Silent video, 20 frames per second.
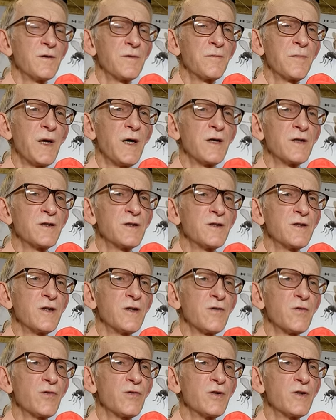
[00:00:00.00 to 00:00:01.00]
part is
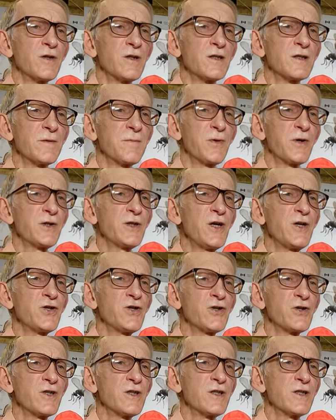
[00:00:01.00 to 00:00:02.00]
recorded as a
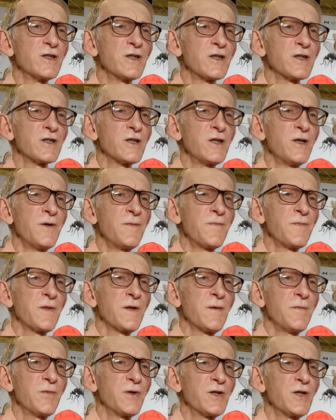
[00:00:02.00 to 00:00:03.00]
predaceous insect,
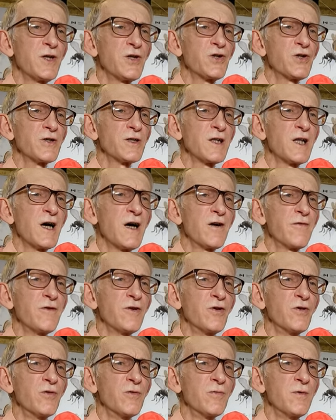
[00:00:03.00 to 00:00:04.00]
predaceous larvae
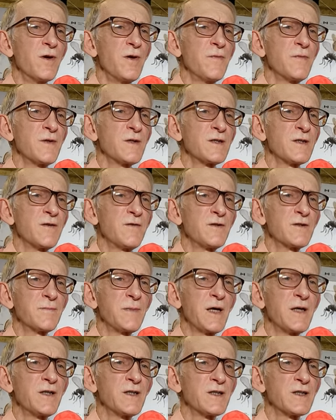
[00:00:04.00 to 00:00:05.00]
on
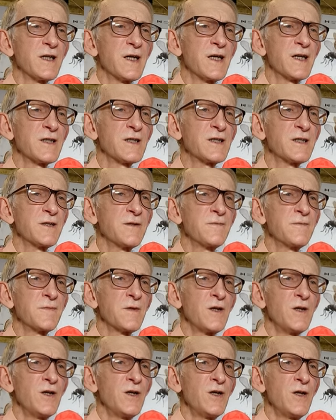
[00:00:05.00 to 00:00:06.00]
spiders' eggs.
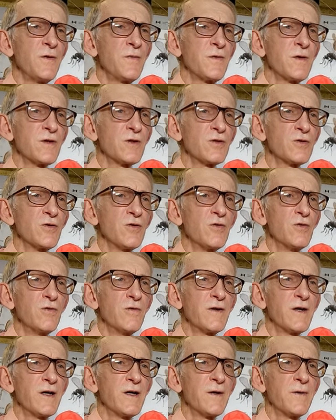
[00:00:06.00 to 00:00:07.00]
So
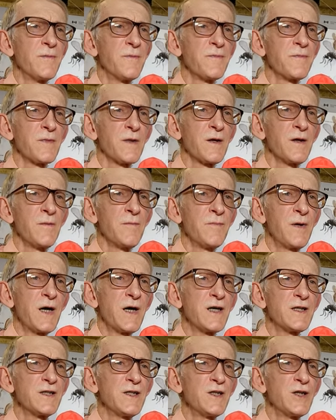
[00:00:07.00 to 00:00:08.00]
the
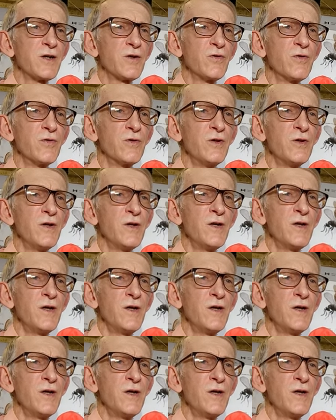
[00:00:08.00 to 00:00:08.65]
parasitic on